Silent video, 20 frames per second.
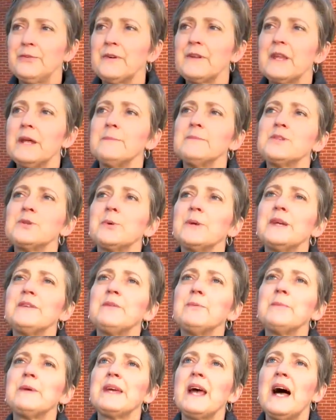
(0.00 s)
for them to
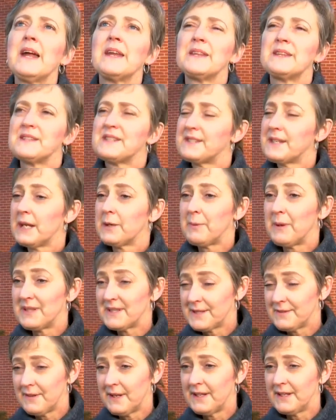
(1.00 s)
even be out of the state of
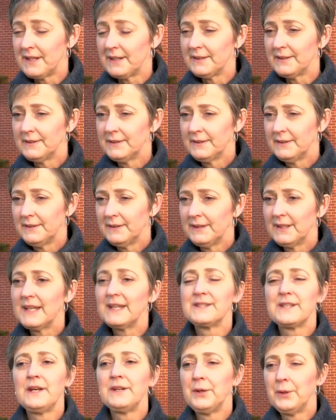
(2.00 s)
Pennsylvania
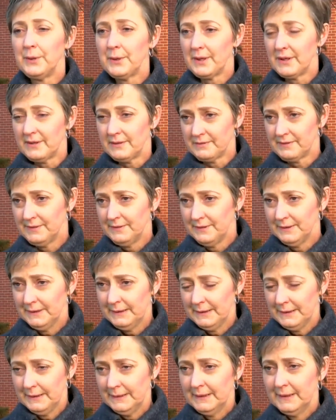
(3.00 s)
is unheard of.
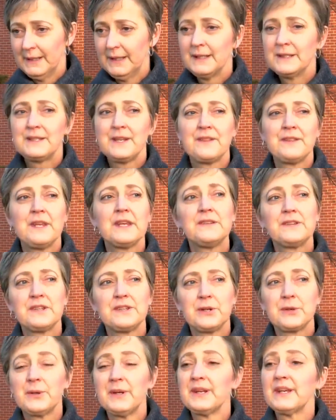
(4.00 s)
To think that
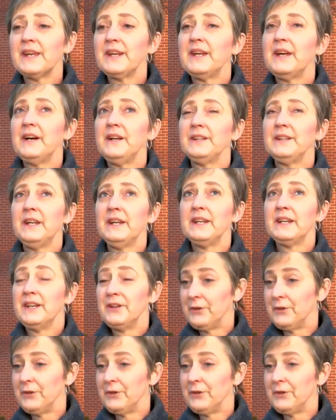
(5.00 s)
they're going to get on an